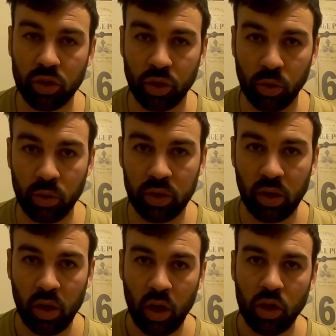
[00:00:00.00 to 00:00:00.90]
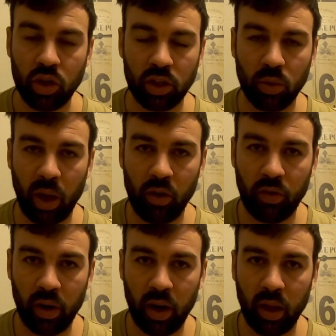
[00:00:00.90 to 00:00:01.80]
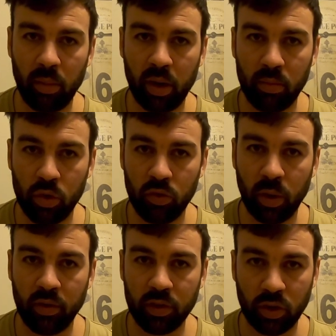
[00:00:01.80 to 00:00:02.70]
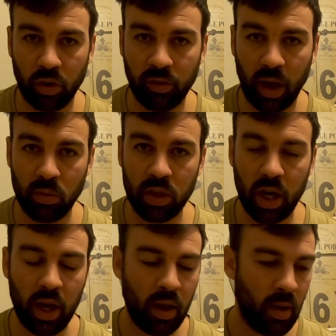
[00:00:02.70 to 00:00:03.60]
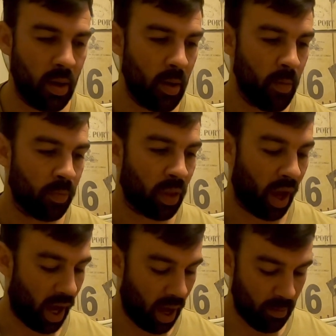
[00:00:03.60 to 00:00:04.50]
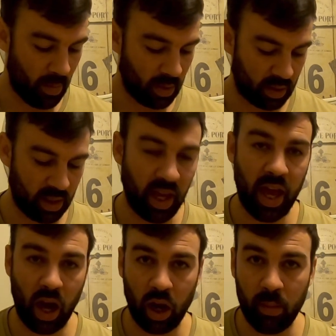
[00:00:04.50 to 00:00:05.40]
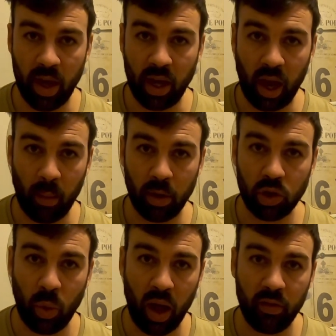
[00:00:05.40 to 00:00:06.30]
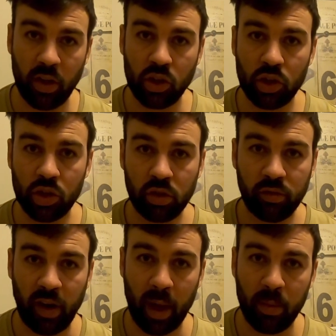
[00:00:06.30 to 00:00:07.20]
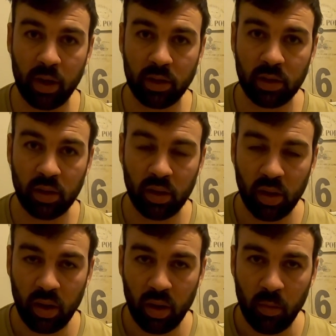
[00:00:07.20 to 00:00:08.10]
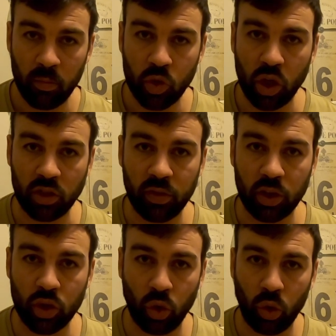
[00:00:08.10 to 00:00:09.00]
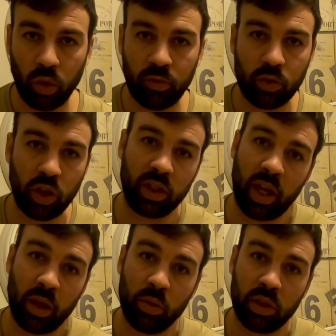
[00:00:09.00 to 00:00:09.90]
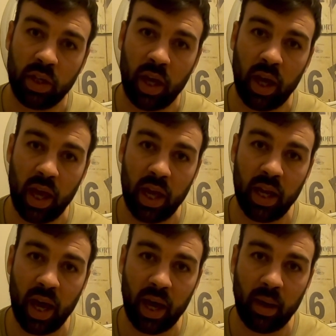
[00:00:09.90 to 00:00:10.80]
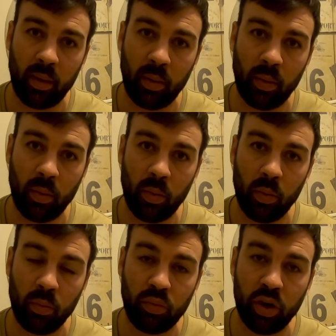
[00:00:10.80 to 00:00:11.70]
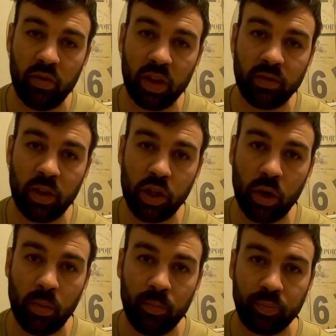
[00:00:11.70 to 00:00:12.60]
snood, just to allow for a little bit of movement for sort of flounder. Today I'm going to make a couple of 12-inch flappers, just for the short, just like it was in that previous video,